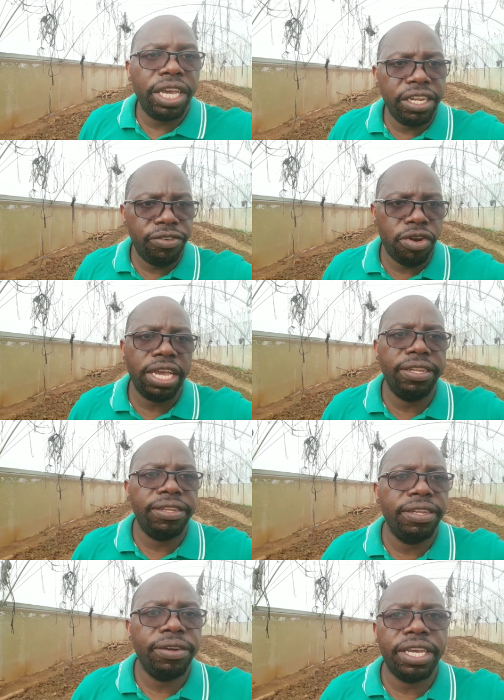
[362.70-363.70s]
get it
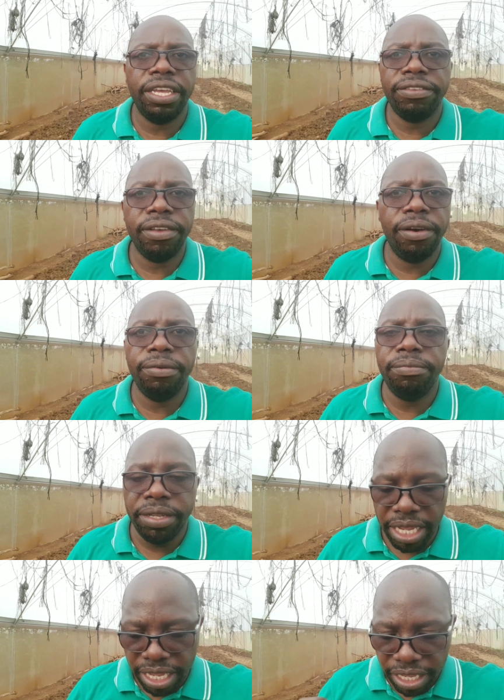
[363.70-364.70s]
right. Okay. So
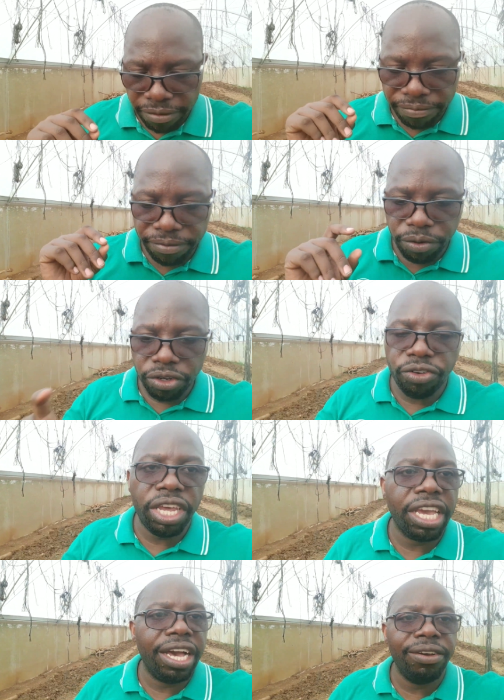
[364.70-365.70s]
if you are
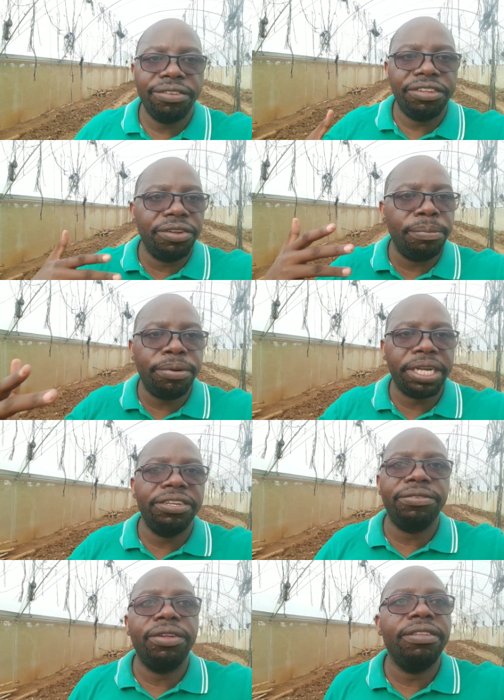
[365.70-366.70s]
trying out, you know,
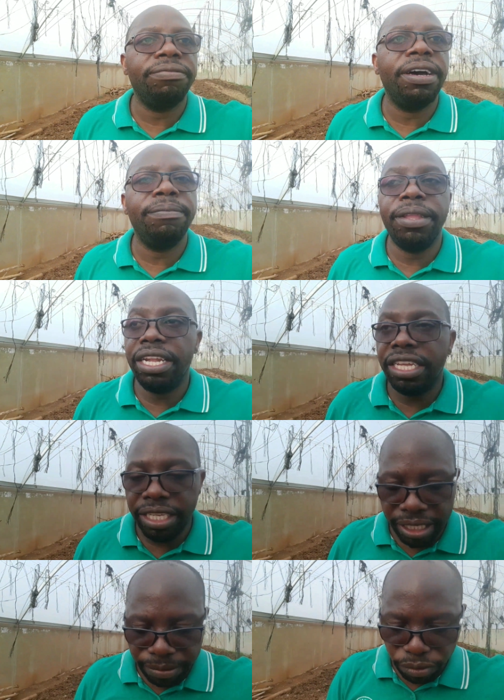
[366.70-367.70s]
practice on the farm that
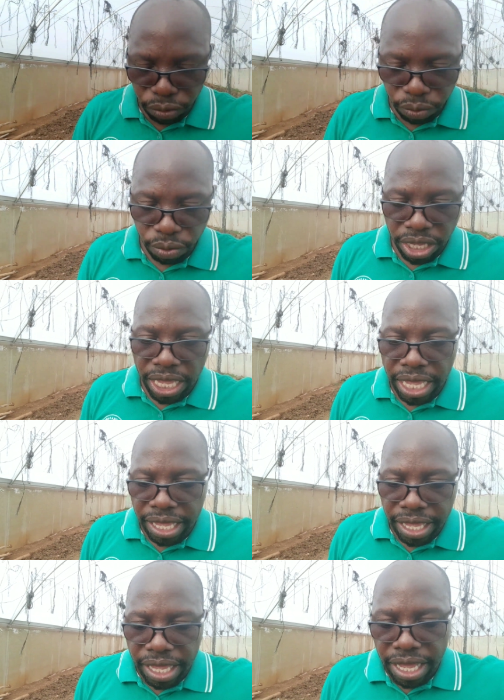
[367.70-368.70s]
doesn't seem to
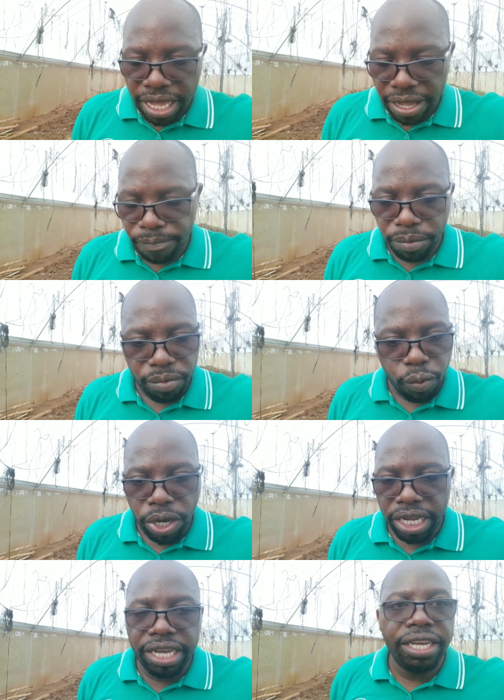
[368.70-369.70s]
um,
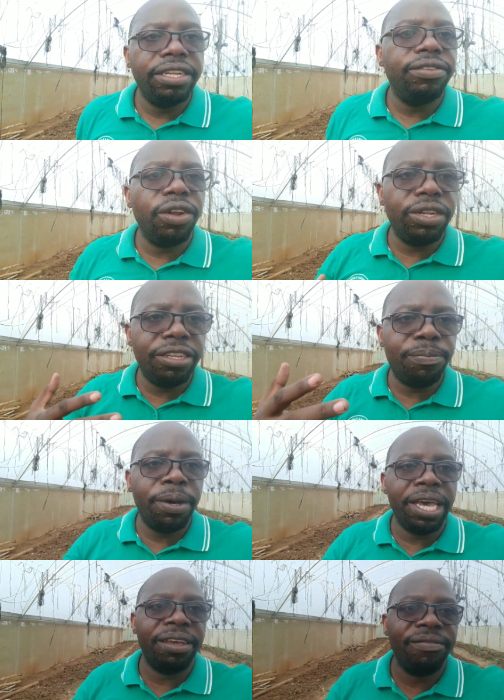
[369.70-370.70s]
work, do not
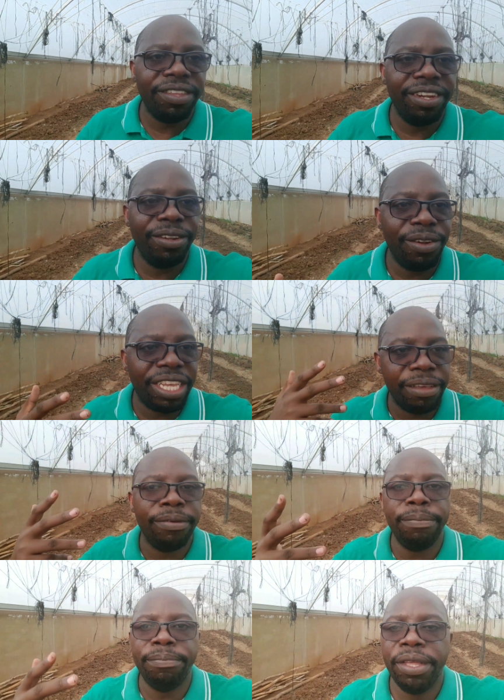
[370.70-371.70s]
despair. You know, don't
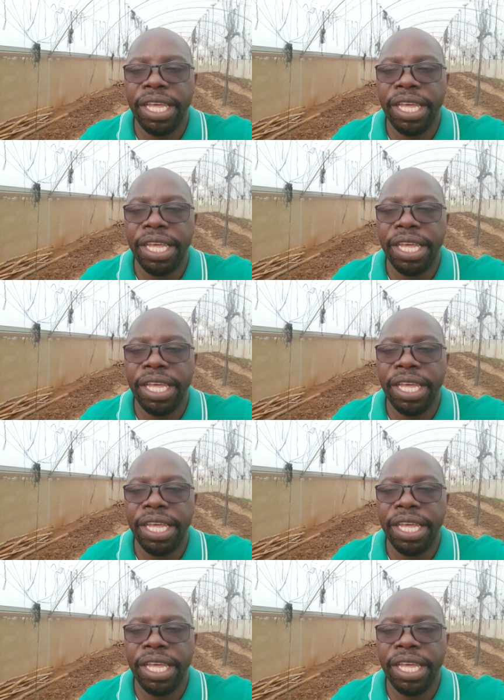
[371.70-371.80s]
give up.